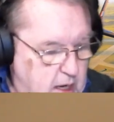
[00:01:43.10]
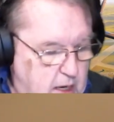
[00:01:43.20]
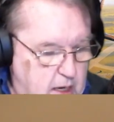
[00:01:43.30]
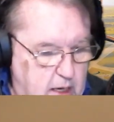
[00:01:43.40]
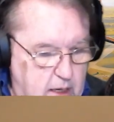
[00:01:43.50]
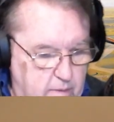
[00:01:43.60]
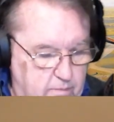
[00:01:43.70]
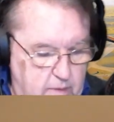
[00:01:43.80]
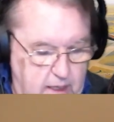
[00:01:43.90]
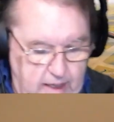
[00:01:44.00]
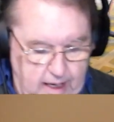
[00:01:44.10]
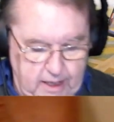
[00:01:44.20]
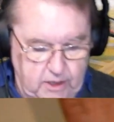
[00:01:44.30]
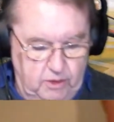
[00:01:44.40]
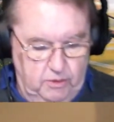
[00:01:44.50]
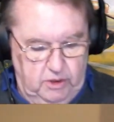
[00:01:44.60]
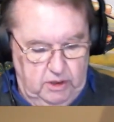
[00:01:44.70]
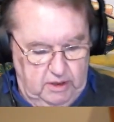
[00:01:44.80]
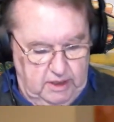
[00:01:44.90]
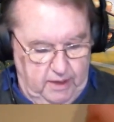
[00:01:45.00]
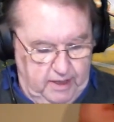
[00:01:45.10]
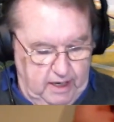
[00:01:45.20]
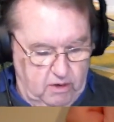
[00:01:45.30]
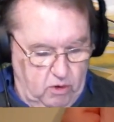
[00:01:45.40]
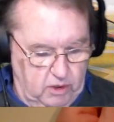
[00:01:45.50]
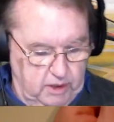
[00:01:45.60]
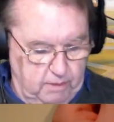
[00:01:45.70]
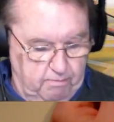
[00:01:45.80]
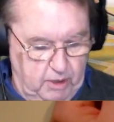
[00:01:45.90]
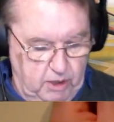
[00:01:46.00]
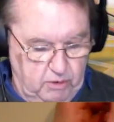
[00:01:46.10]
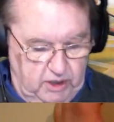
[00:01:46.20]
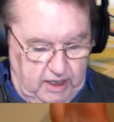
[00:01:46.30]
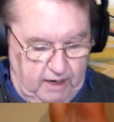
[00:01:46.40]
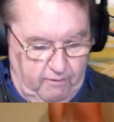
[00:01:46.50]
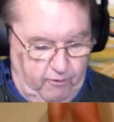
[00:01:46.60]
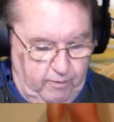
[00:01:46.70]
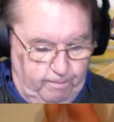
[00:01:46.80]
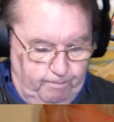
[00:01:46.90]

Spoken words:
And I use something called blue stuff